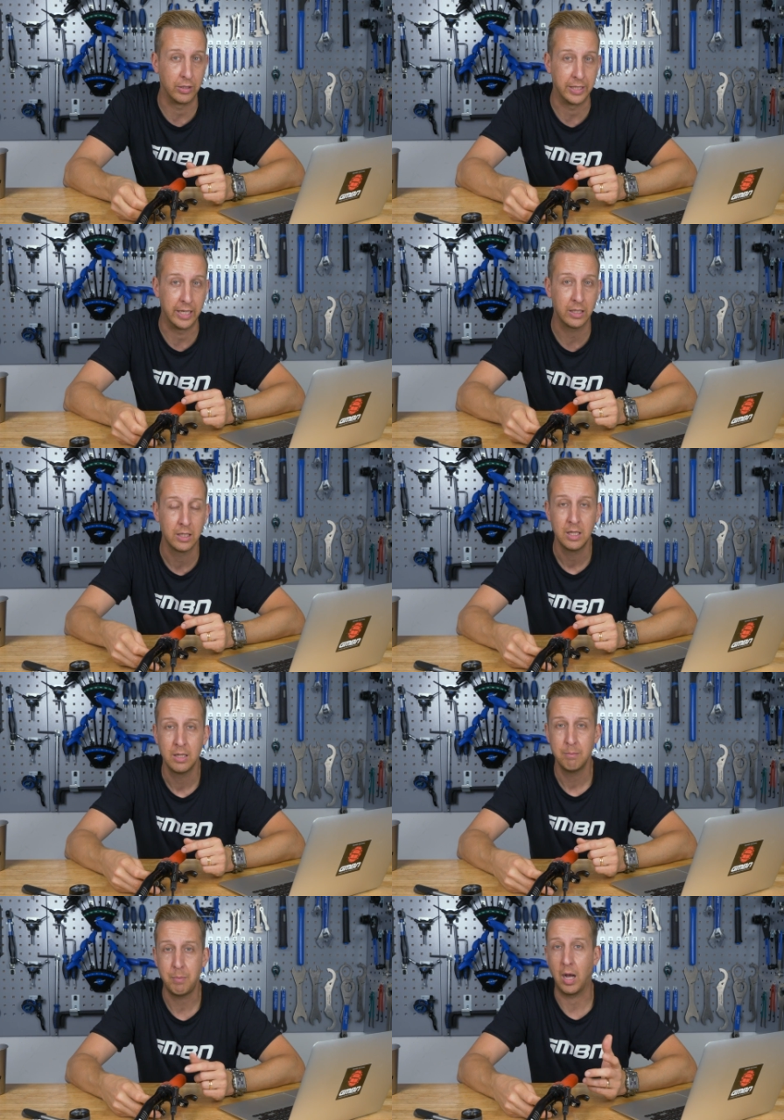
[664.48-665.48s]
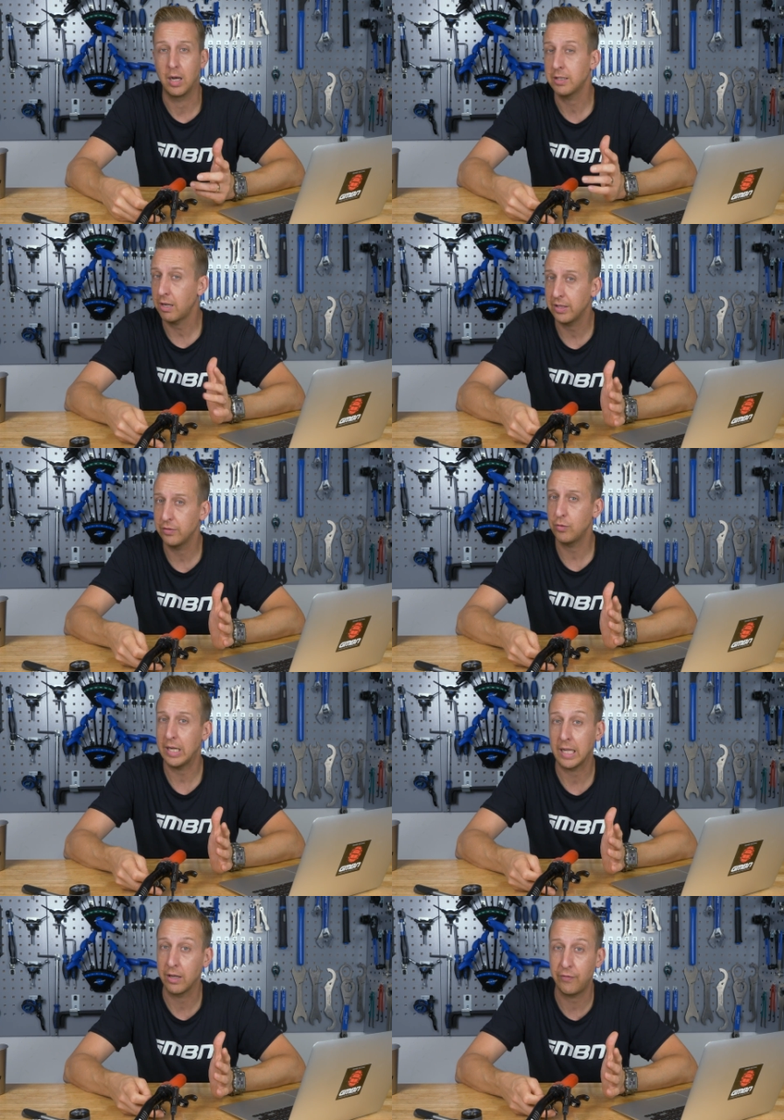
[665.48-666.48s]
idea, but I don't think it's
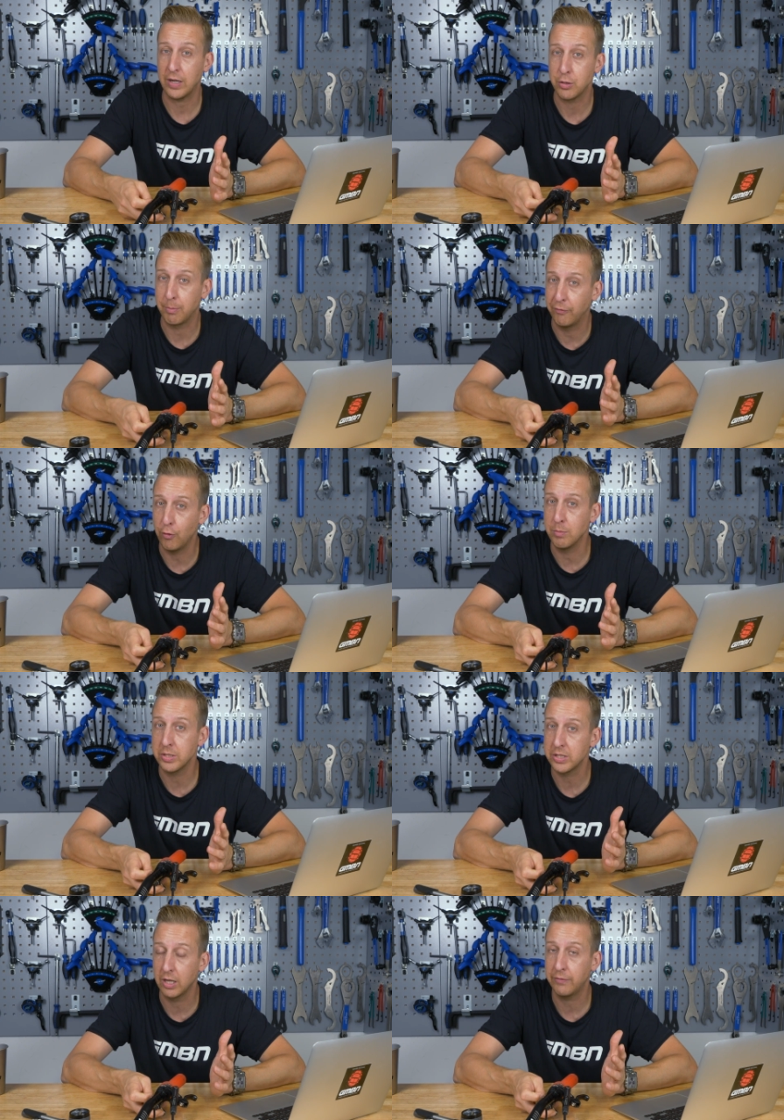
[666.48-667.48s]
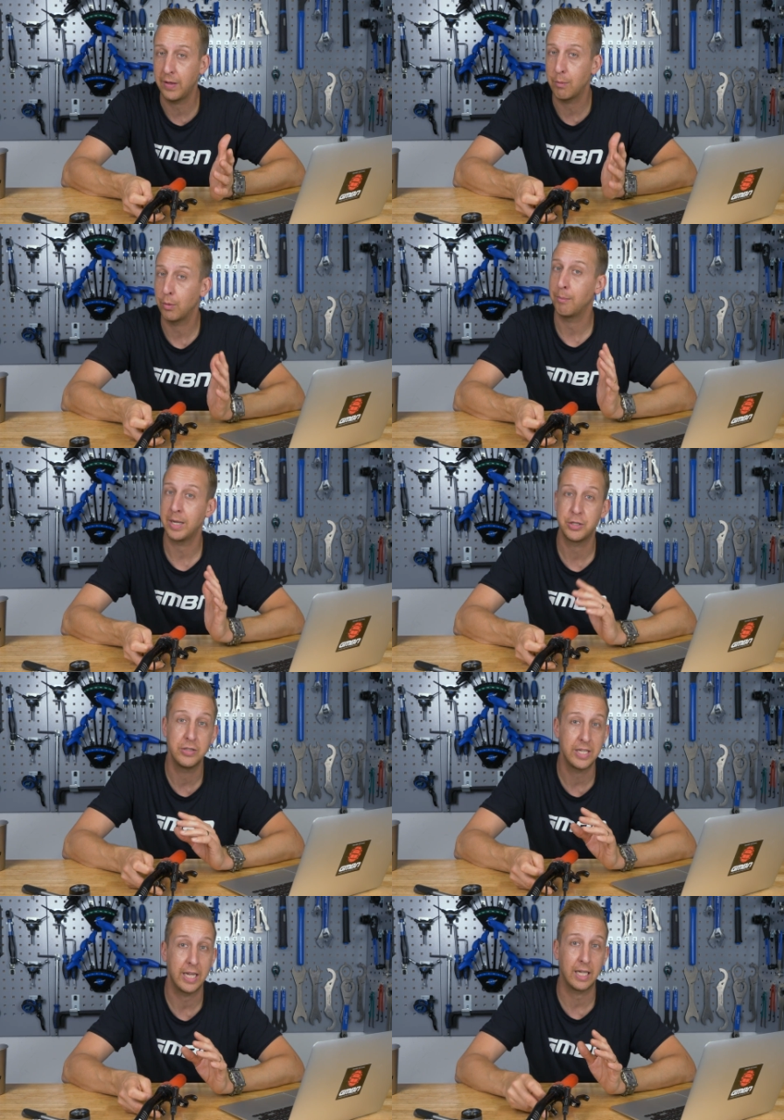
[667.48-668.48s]
really going to affect your performance. So if that's what makes
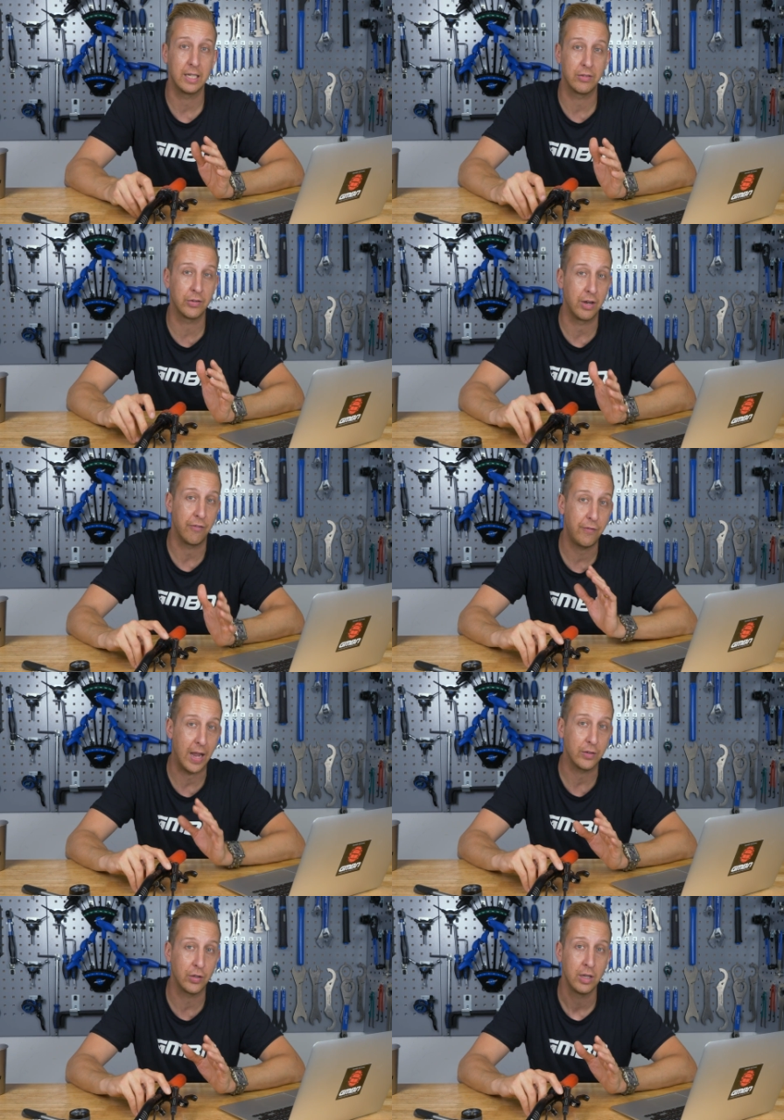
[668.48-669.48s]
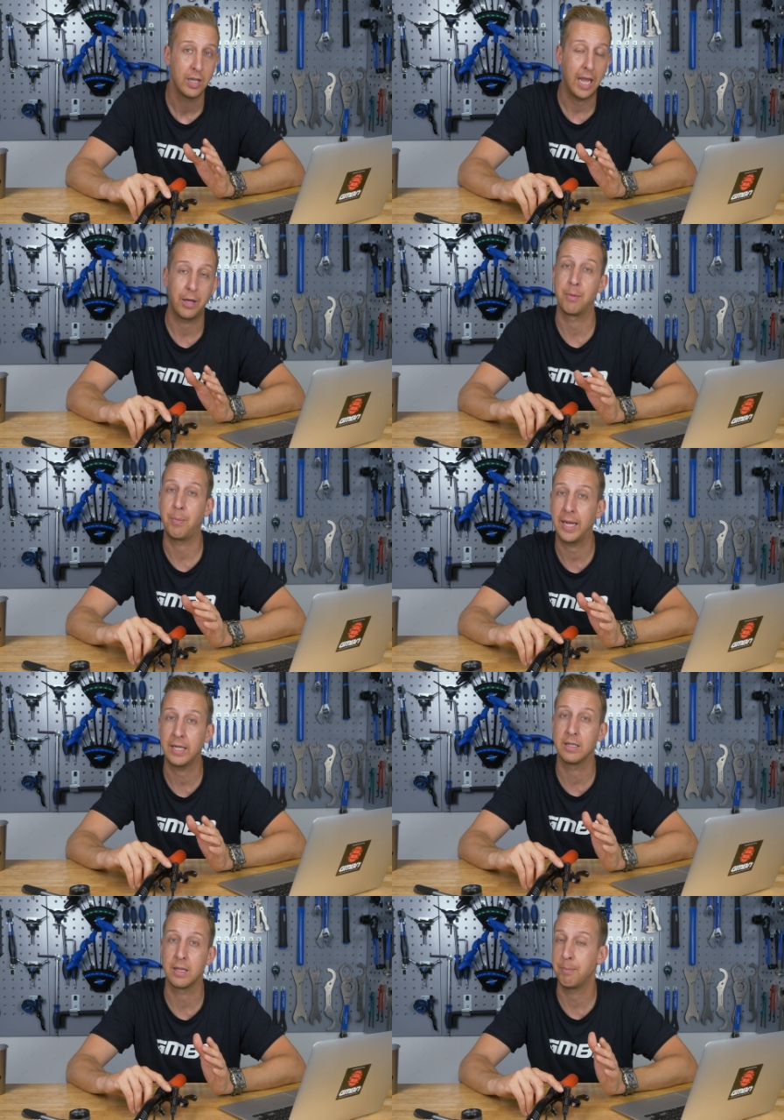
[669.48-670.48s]
you tick and it doesn't affect how the
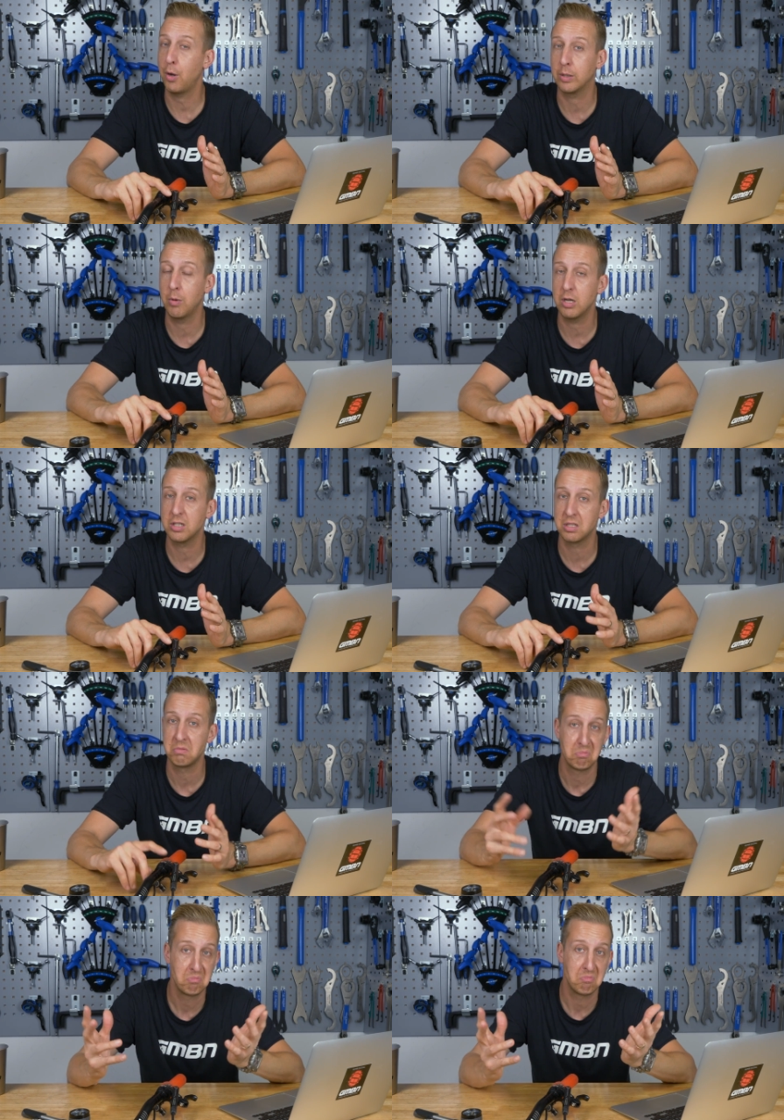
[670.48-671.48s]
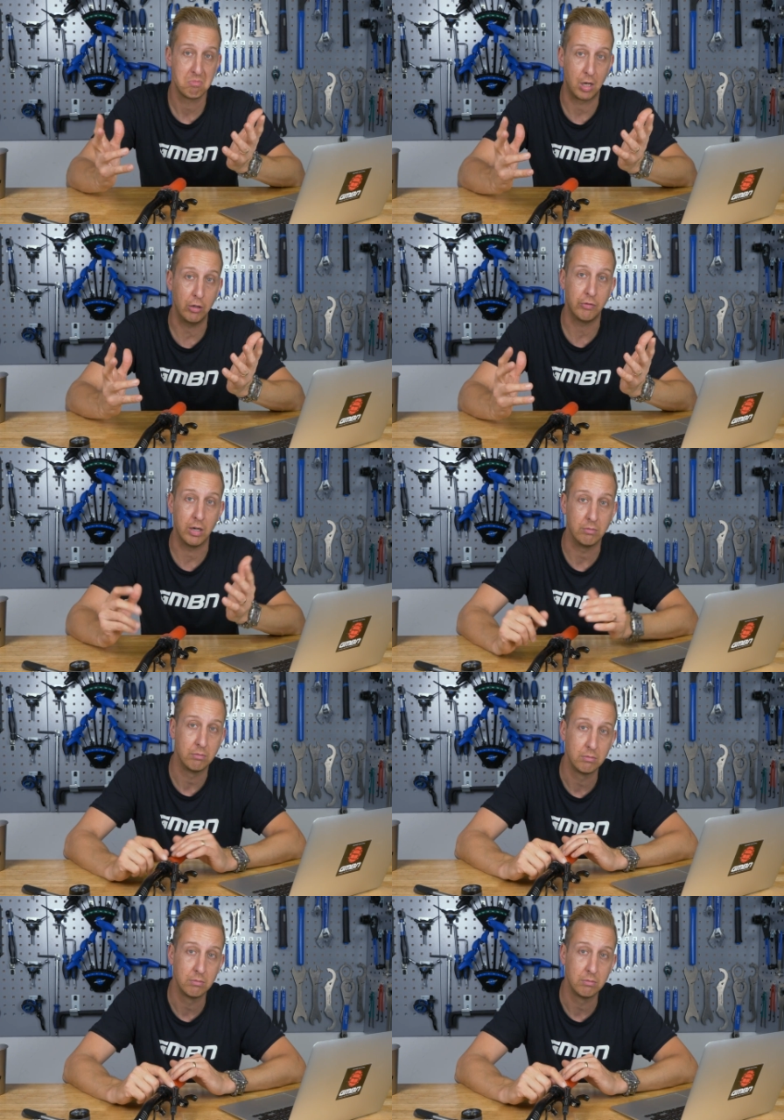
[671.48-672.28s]
back end of the bike works, go for it.